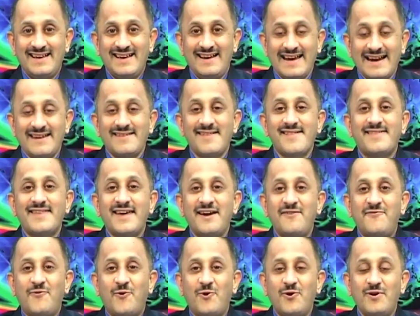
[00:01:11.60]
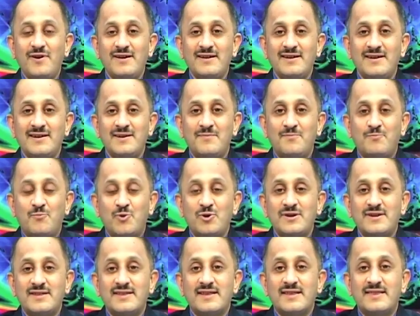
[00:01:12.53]
Let us therefore
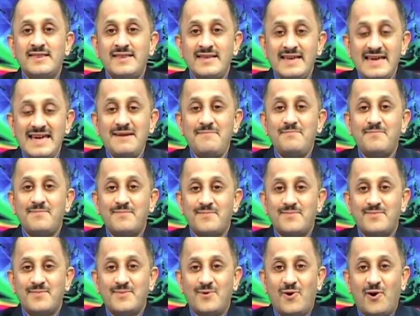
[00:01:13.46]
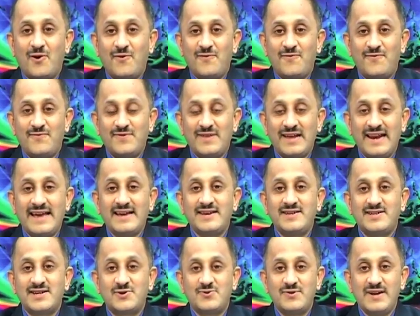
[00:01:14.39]
put the theme of the
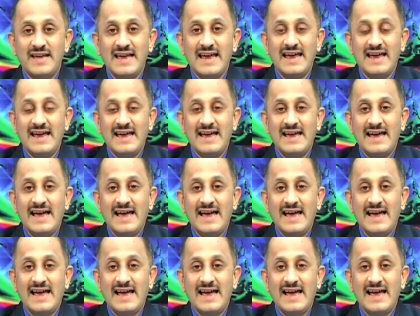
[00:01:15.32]
lecture today